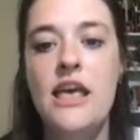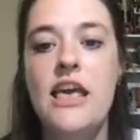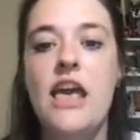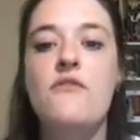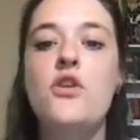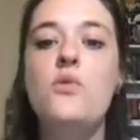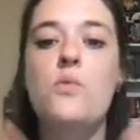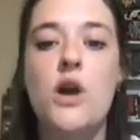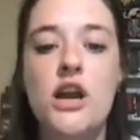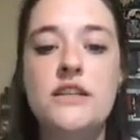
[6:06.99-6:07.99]
If you
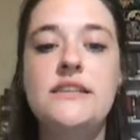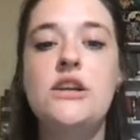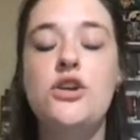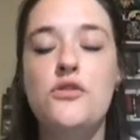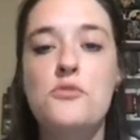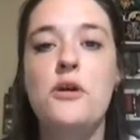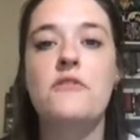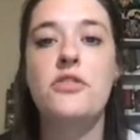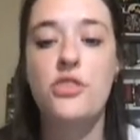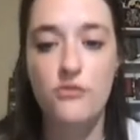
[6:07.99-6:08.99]
worked in a group
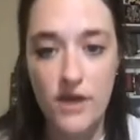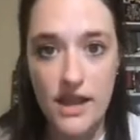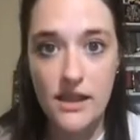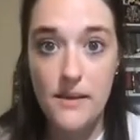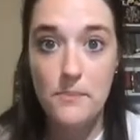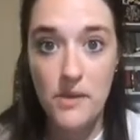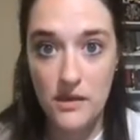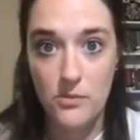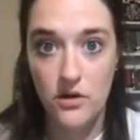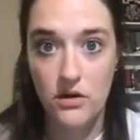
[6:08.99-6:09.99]
of 3
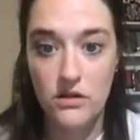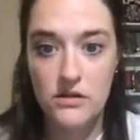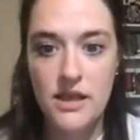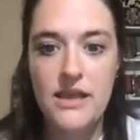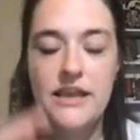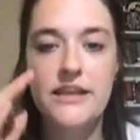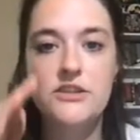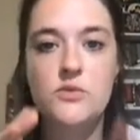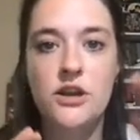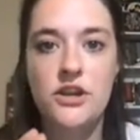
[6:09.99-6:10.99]
people,
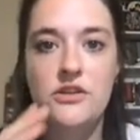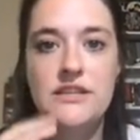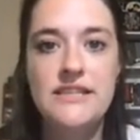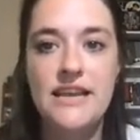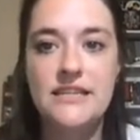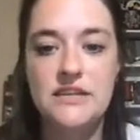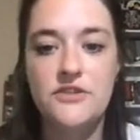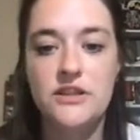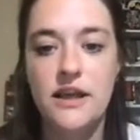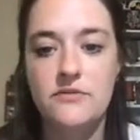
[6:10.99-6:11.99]
each one of you could take a
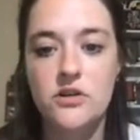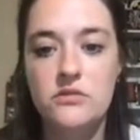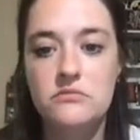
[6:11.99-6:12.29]
different level,